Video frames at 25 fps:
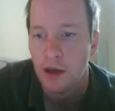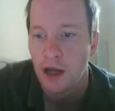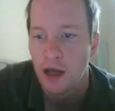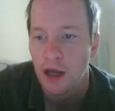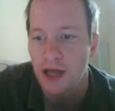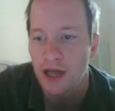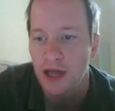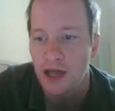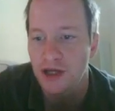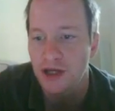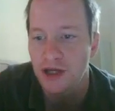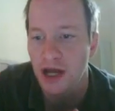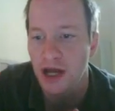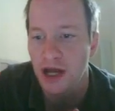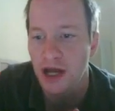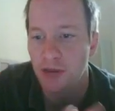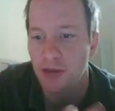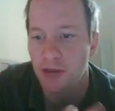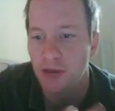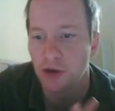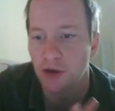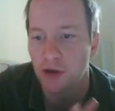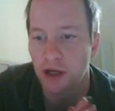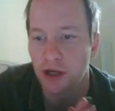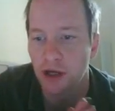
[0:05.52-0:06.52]
and today I'm
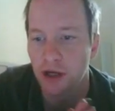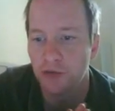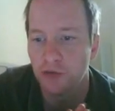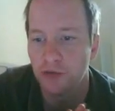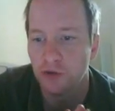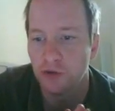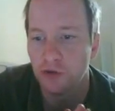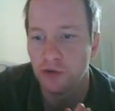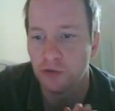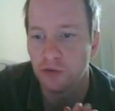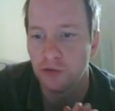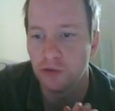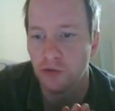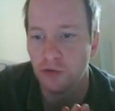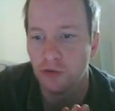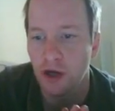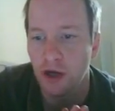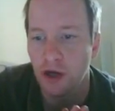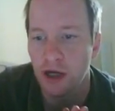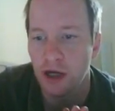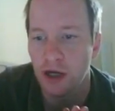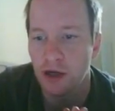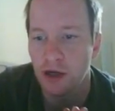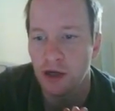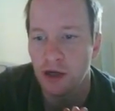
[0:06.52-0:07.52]
going to give you
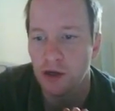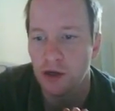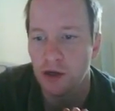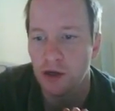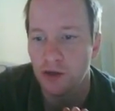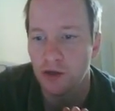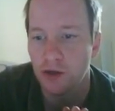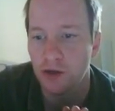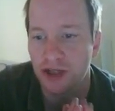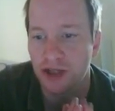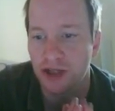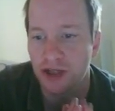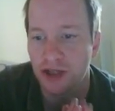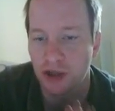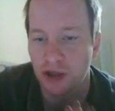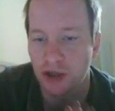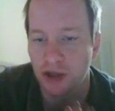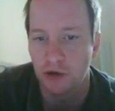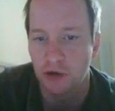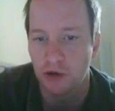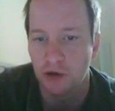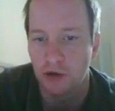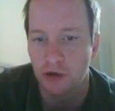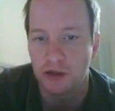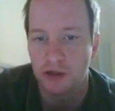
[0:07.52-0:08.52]
the start
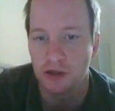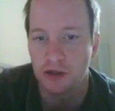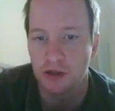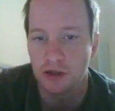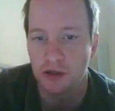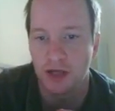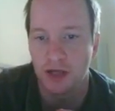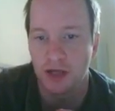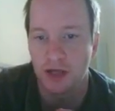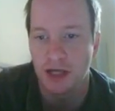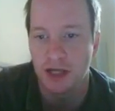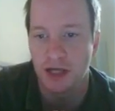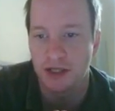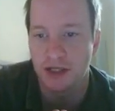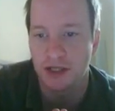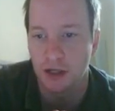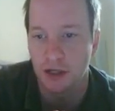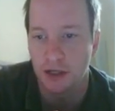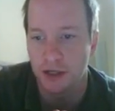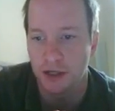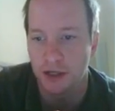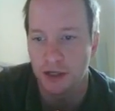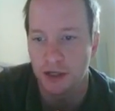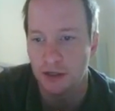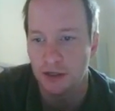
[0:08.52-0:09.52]
of a case
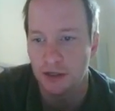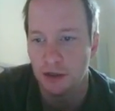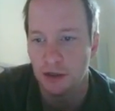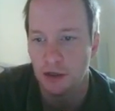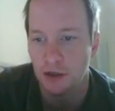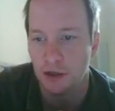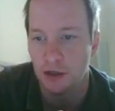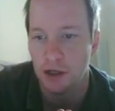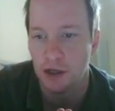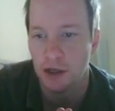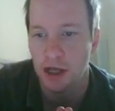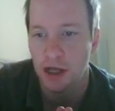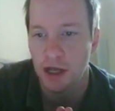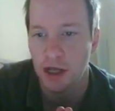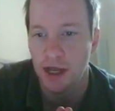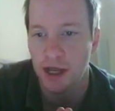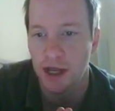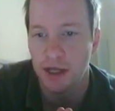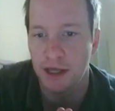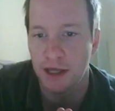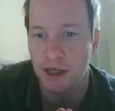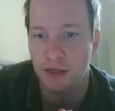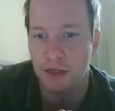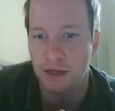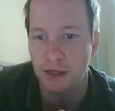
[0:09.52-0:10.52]
study
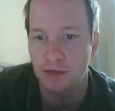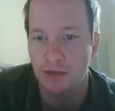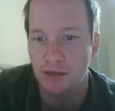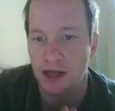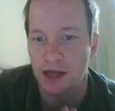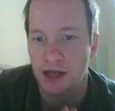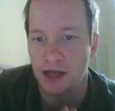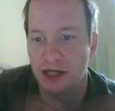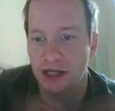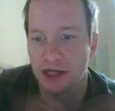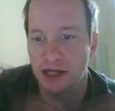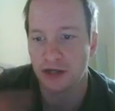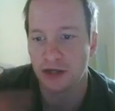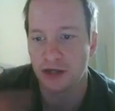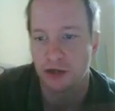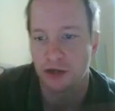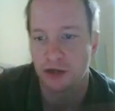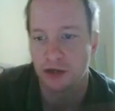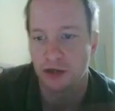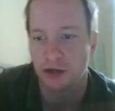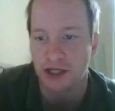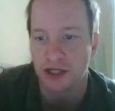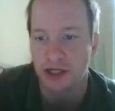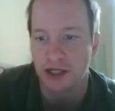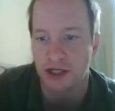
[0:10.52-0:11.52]
in my t-shirt
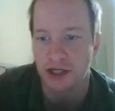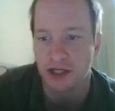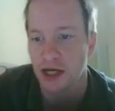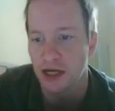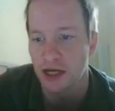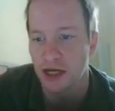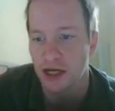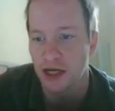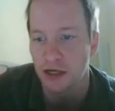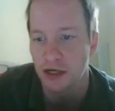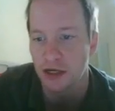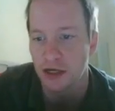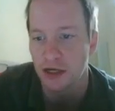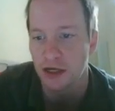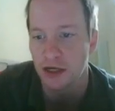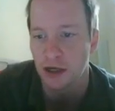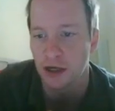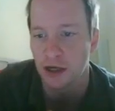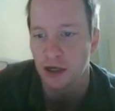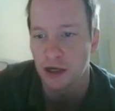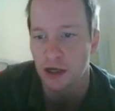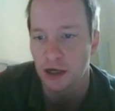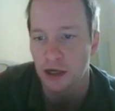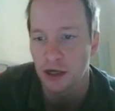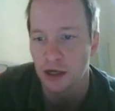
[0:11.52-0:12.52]
designing
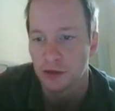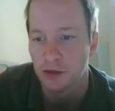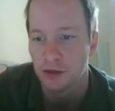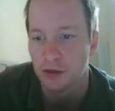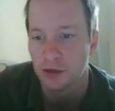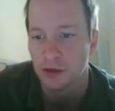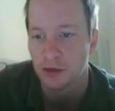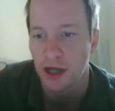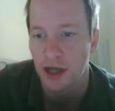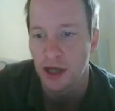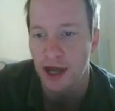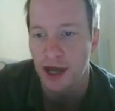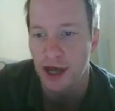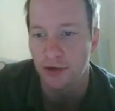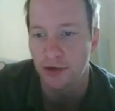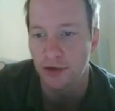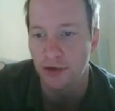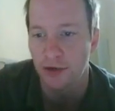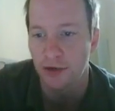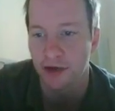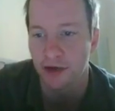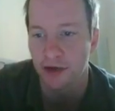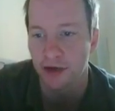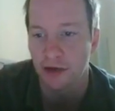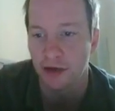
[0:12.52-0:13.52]

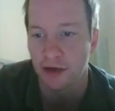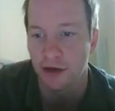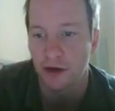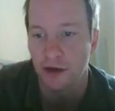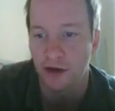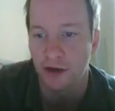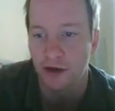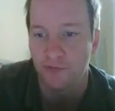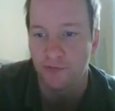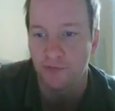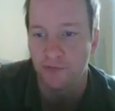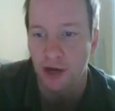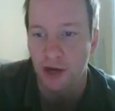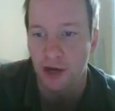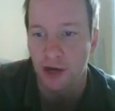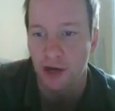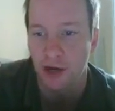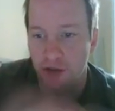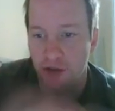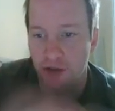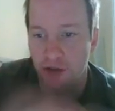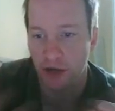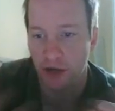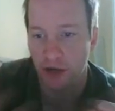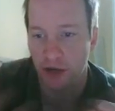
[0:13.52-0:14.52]
area of my
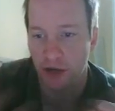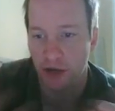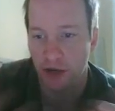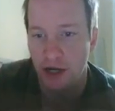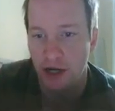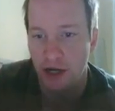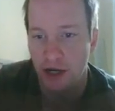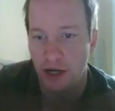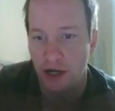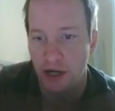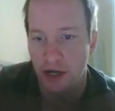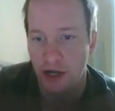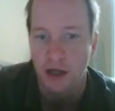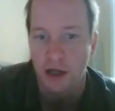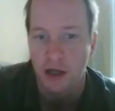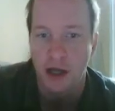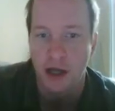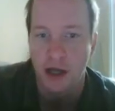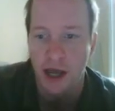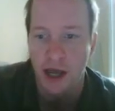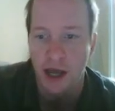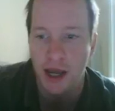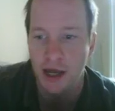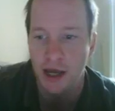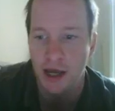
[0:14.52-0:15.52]
training.
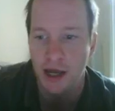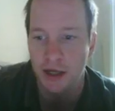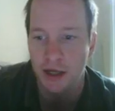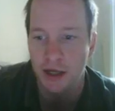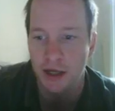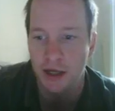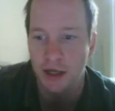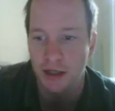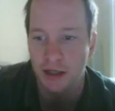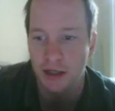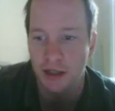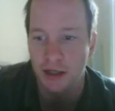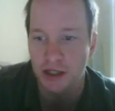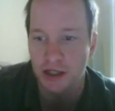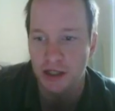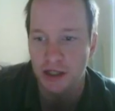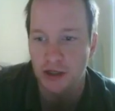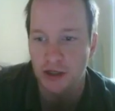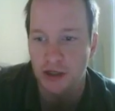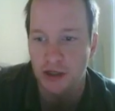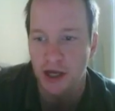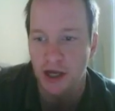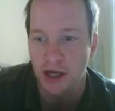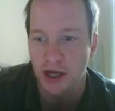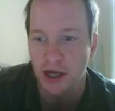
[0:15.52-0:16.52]
And this is going to
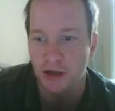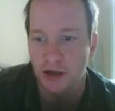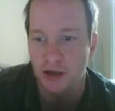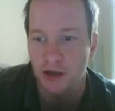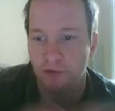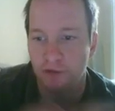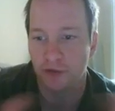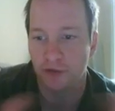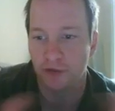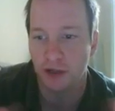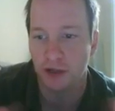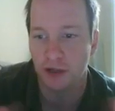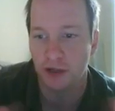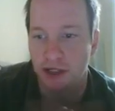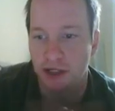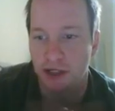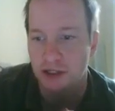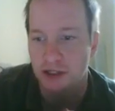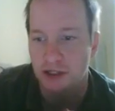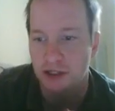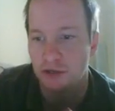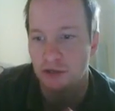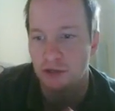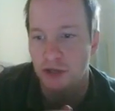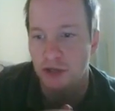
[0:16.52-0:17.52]
have at least
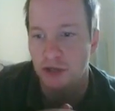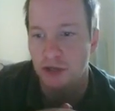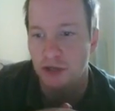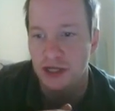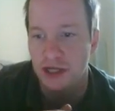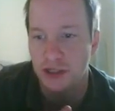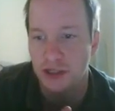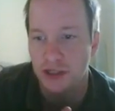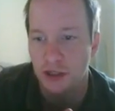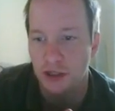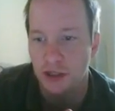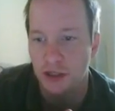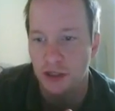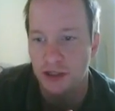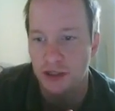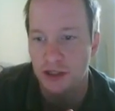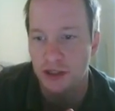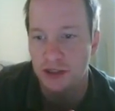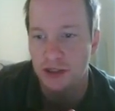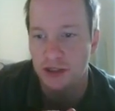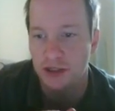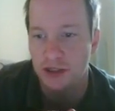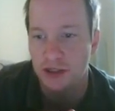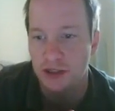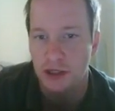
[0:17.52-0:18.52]
two case studies,
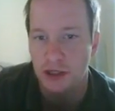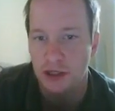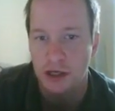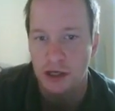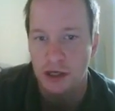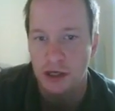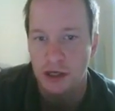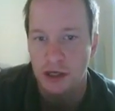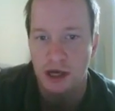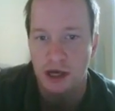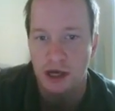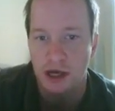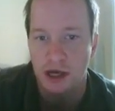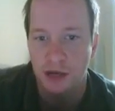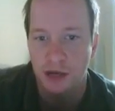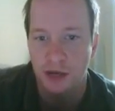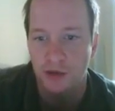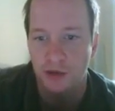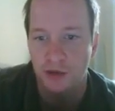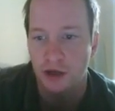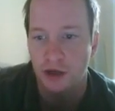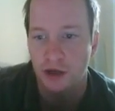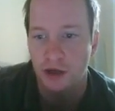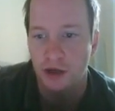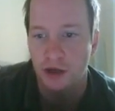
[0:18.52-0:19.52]
and I'm
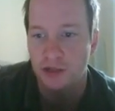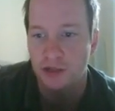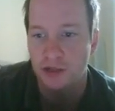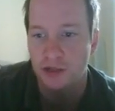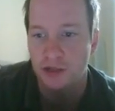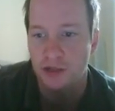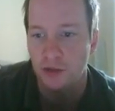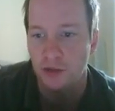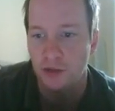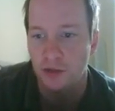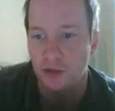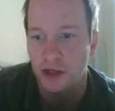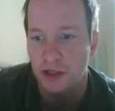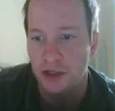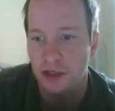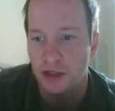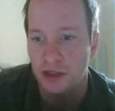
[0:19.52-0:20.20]
going to explain